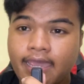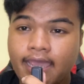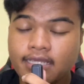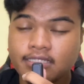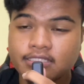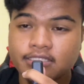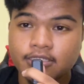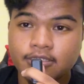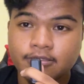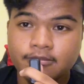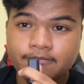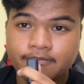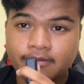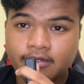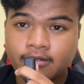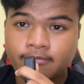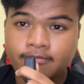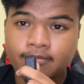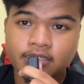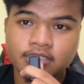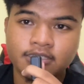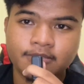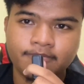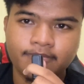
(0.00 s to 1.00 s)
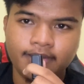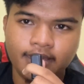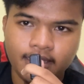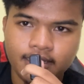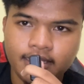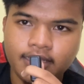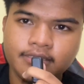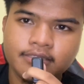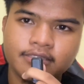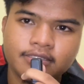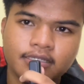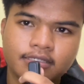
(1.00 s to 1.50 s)
X is pretty much
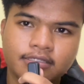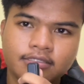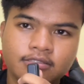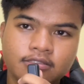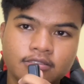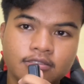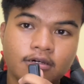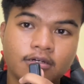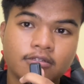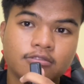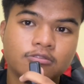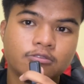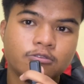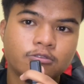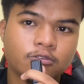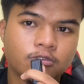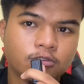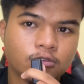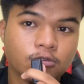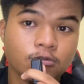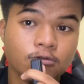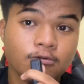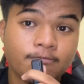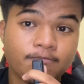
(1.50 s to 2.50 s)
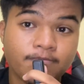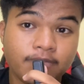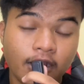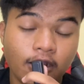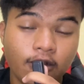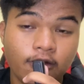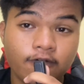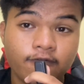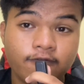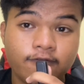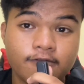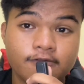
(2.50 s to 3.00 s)
balanced. It's not too
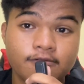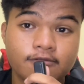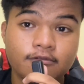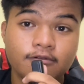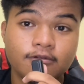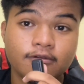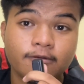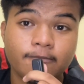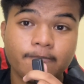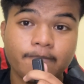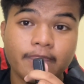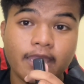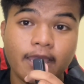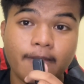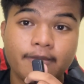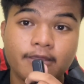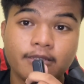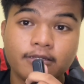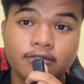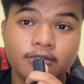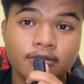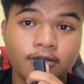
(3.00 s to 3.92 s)
powerful. There's